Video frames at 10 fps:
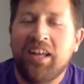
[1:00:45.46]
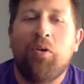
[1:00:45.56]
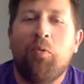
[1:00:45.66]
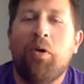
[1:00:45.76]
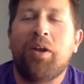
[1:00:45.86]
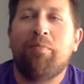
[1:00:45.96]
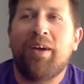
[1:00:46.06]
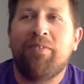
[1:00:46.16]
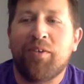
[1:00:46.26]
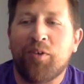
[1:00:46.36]
one of my
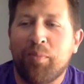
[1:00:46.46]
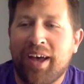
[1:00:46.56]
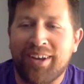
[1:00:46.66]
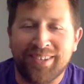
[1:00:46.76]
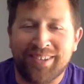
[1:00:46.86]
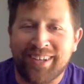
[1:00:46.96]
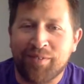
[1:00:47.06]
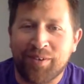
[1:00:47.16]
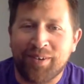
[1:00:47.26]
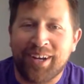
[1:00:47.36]
favorite battles that
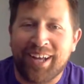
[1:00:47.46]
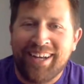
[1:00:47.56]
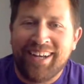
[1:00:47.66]
I've ever had.